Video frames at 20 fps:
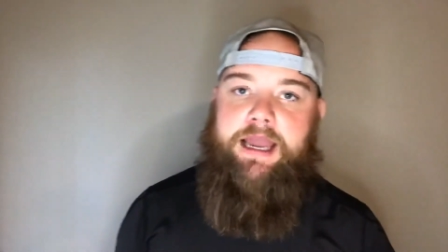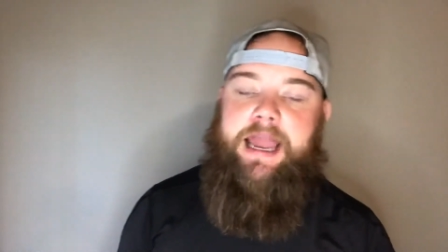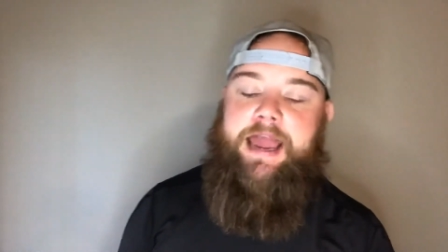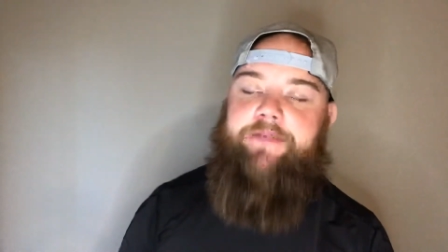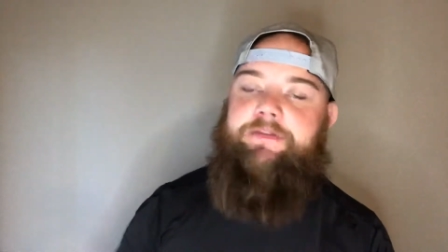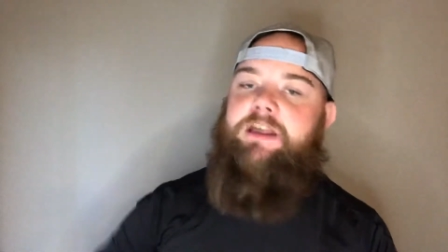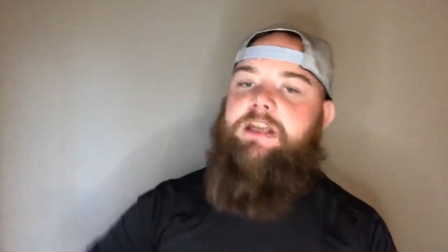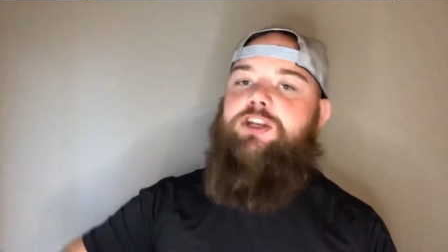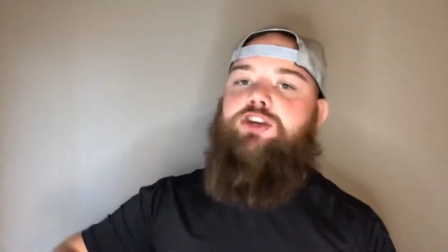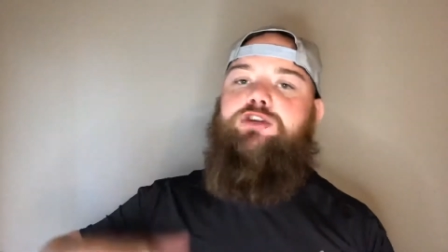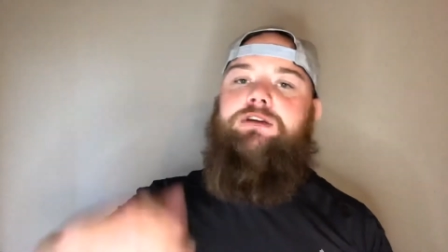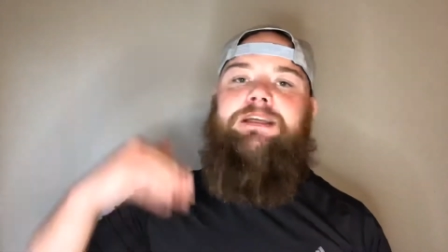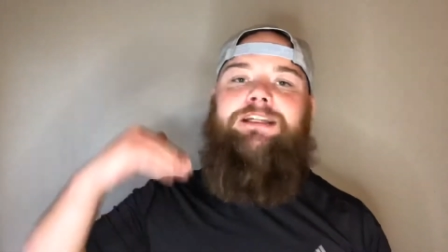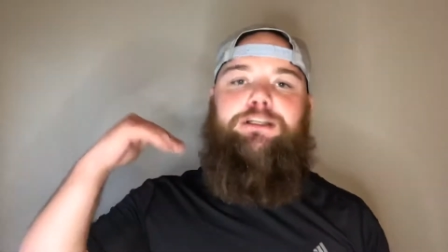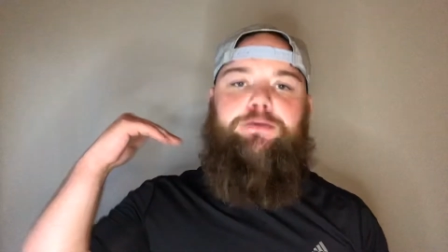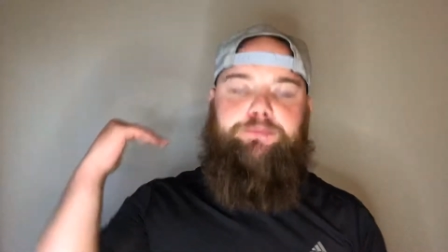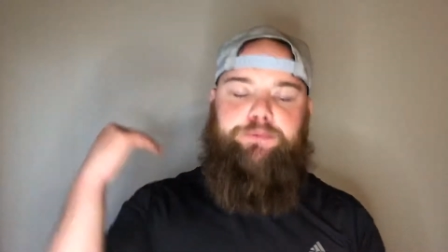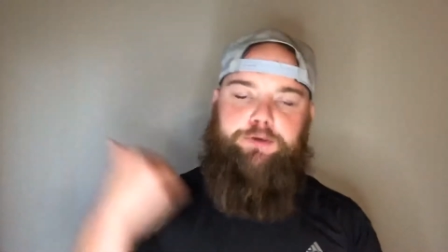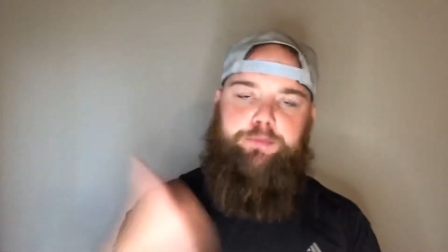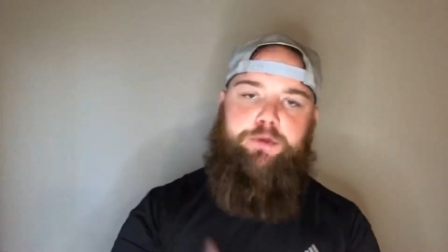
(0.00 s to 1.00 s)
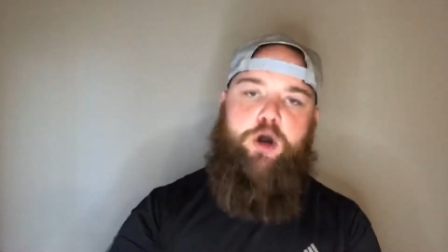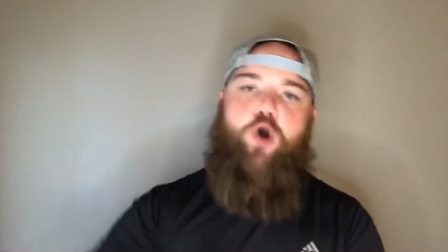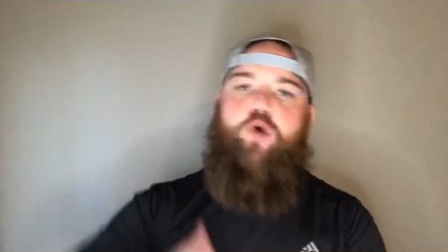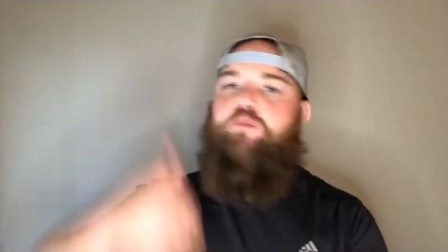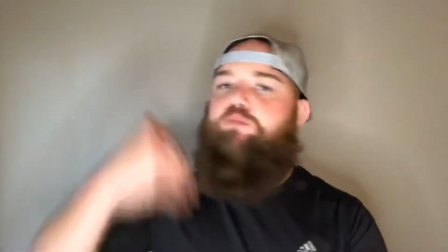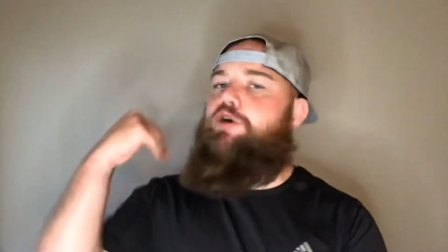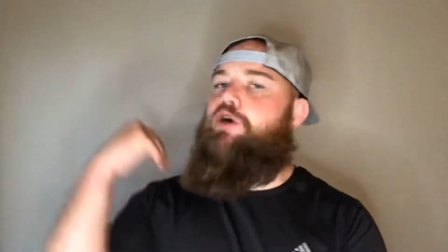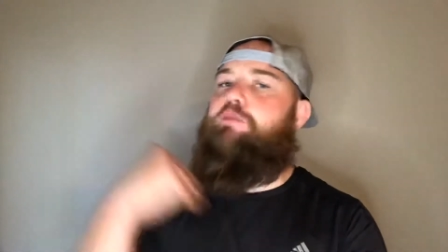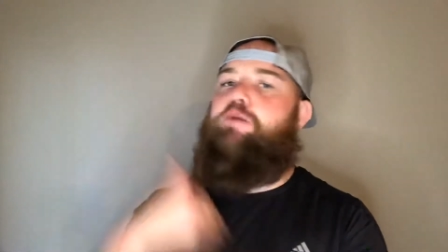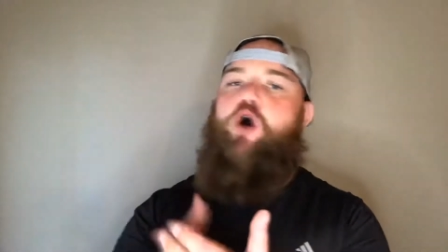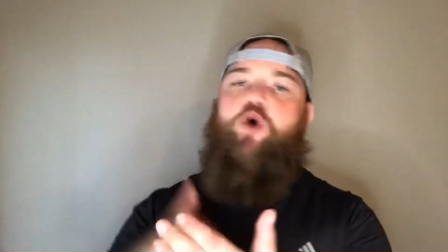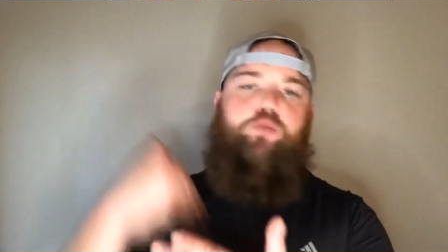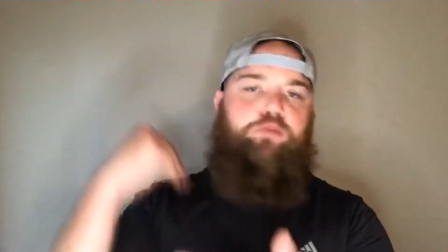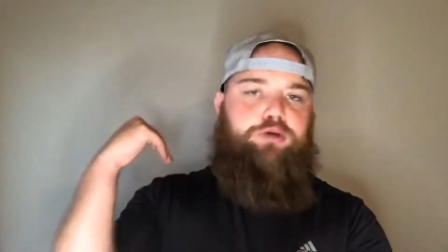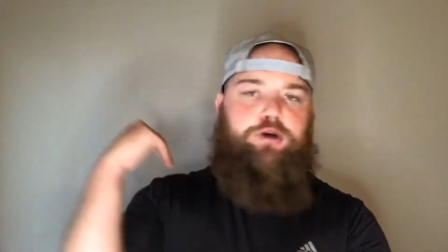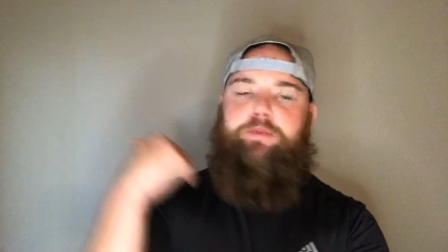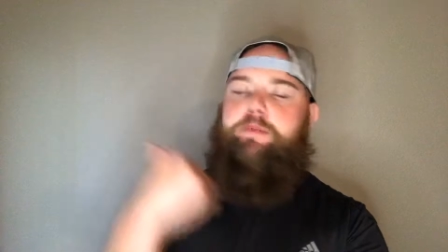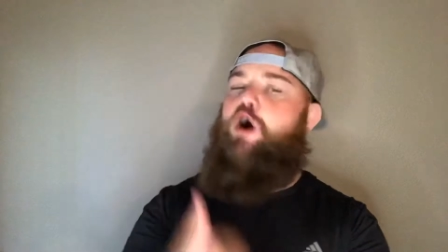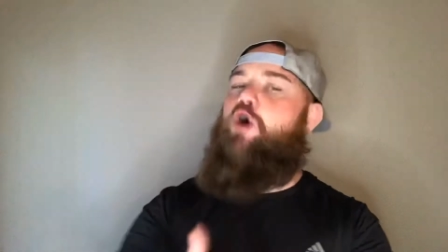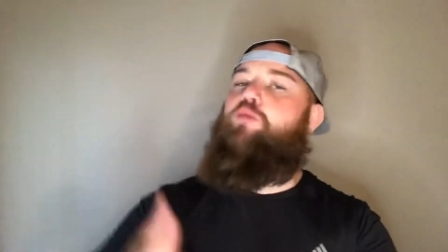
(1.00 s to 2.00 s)
And then you need to promote, promote,
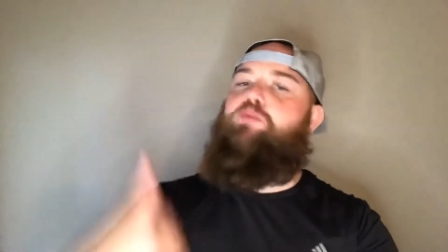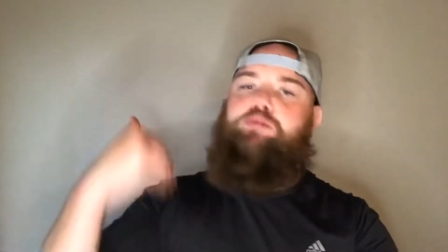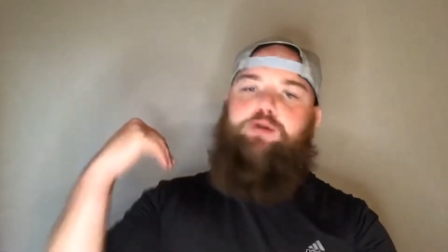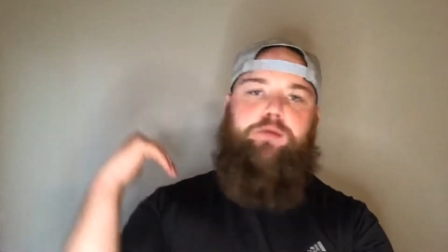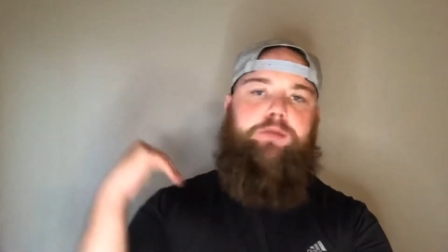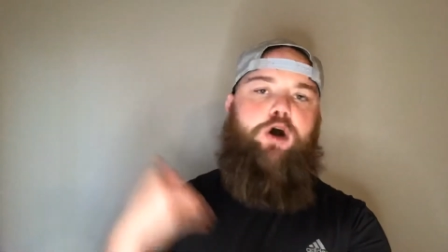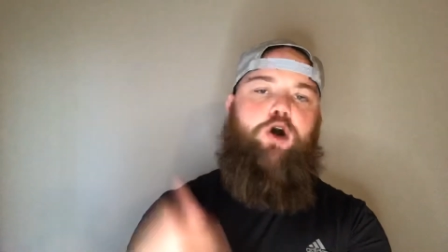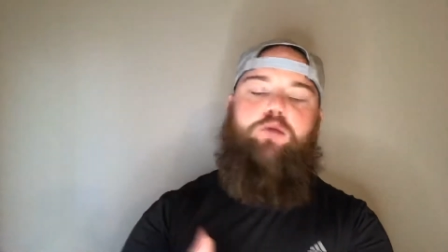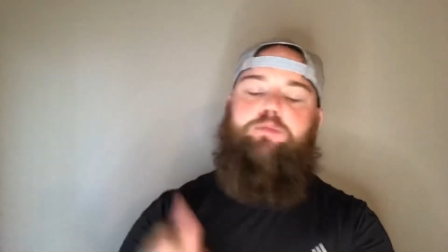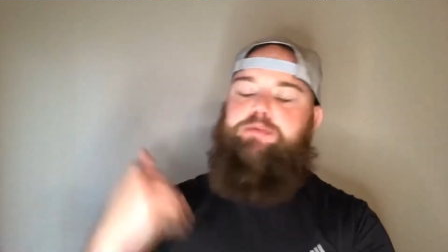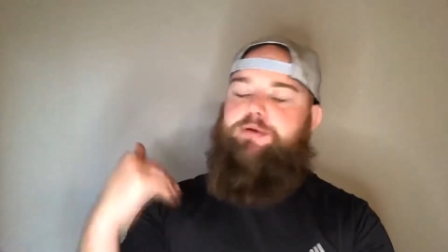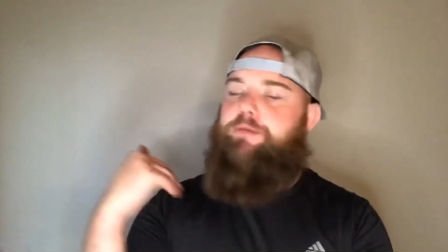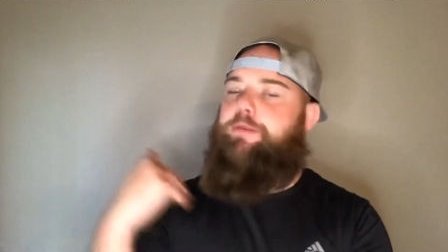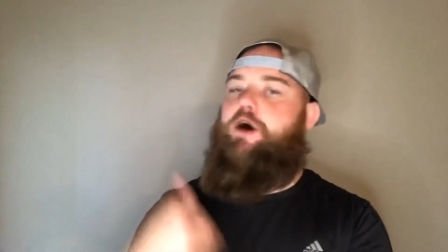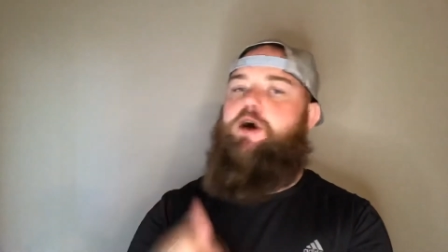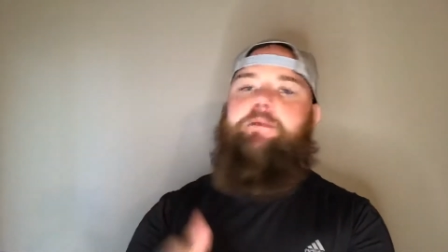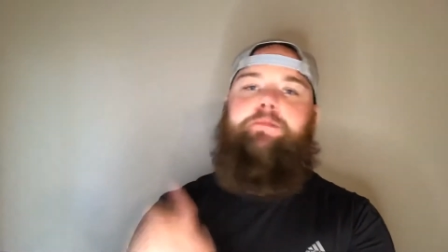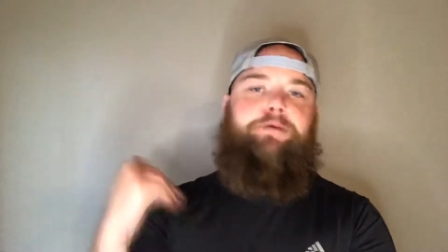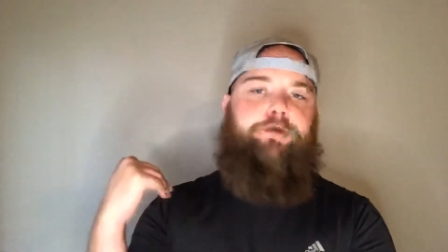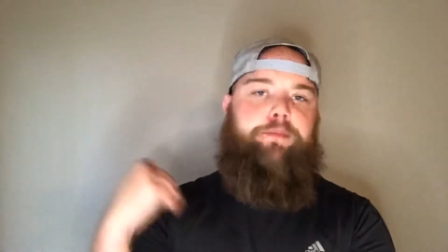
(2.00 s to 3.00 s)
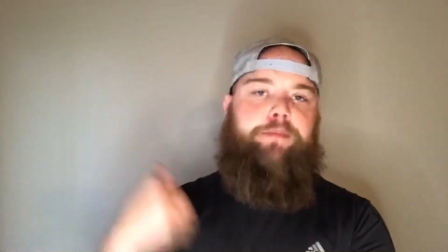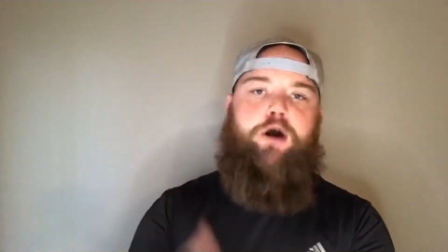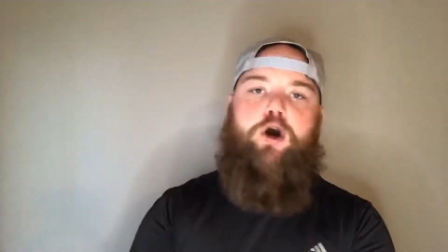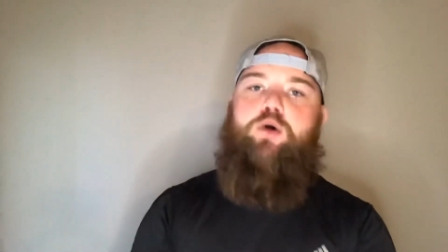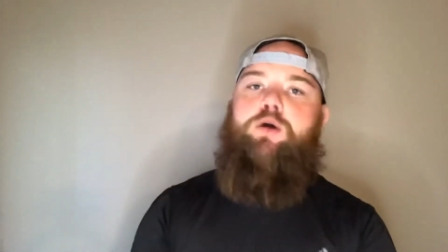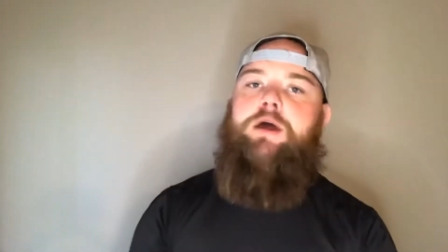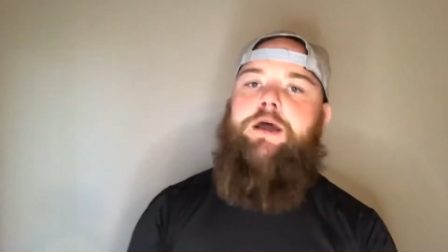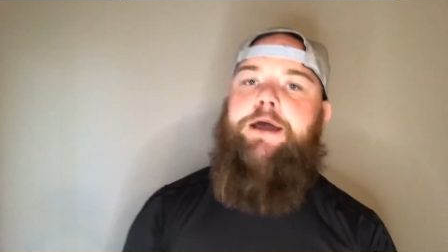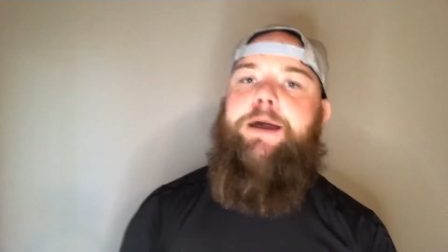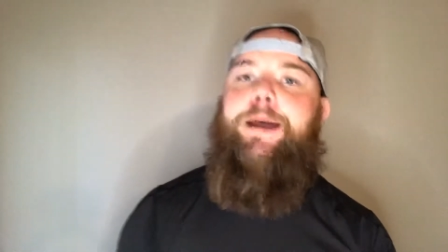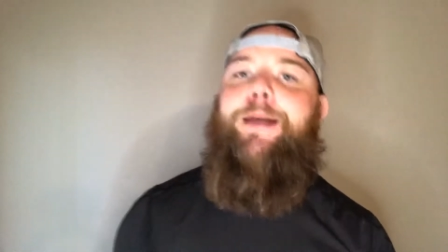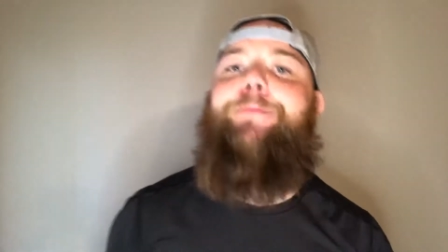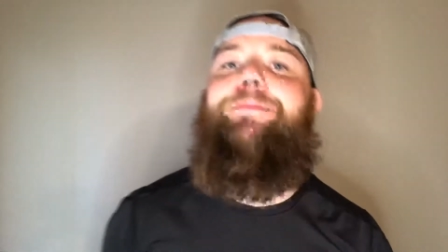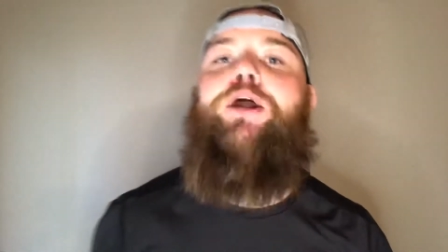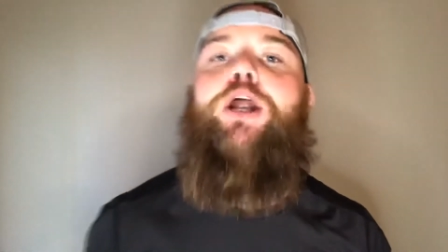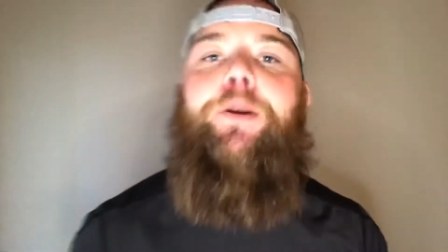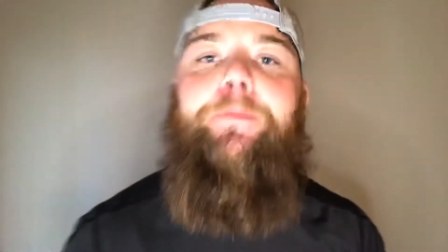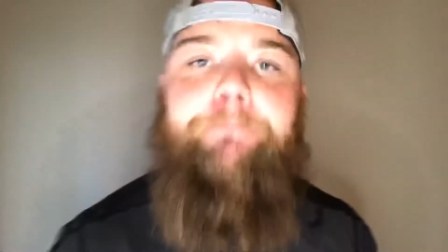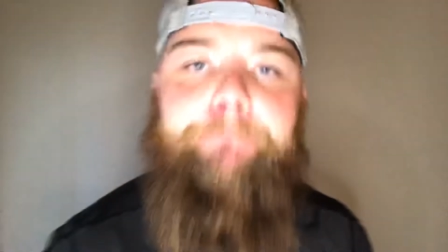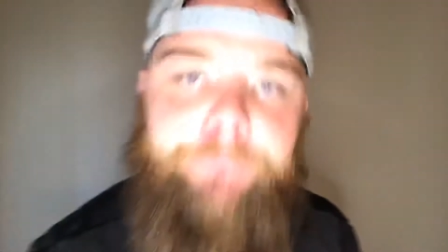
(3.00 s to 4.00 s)
promote, promote, promote, promote,
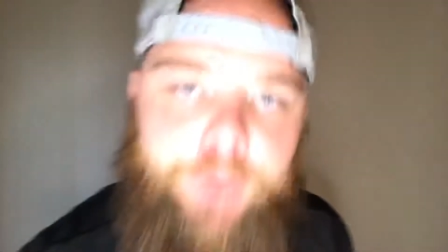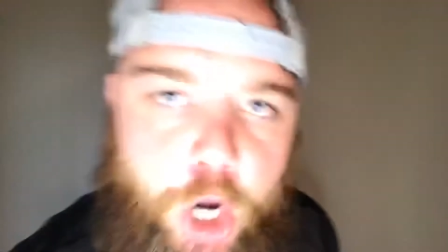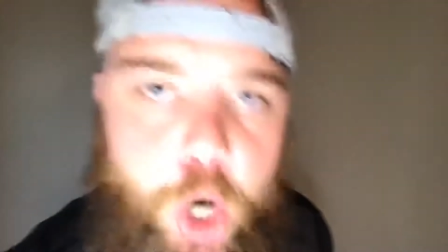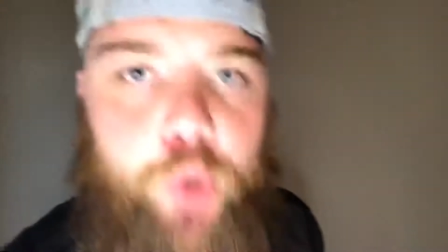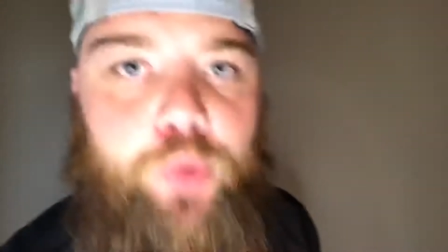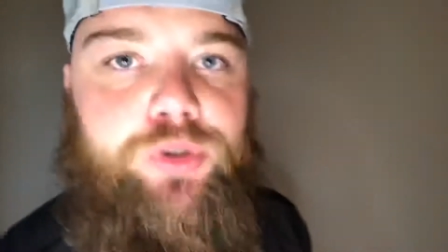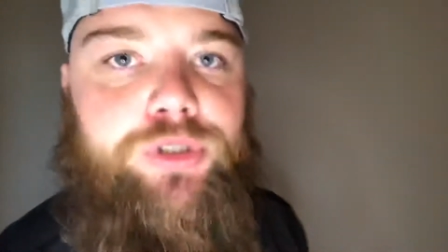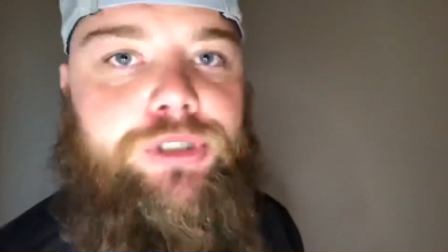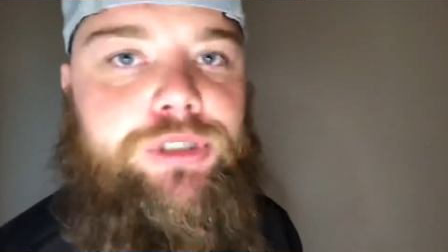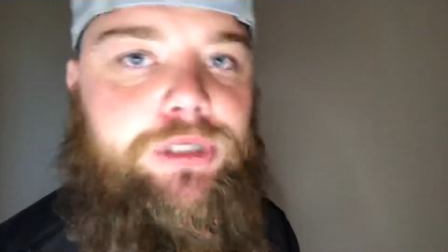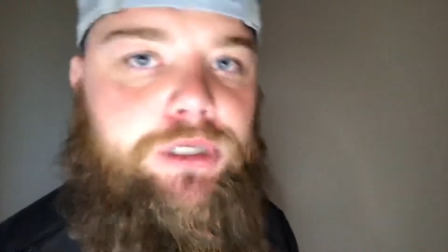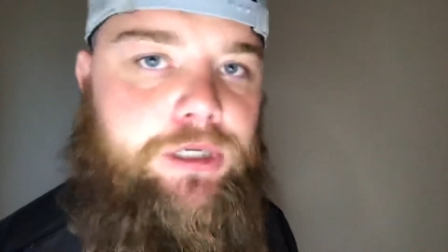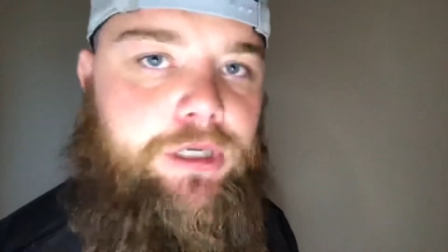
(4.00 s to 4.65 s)
promote,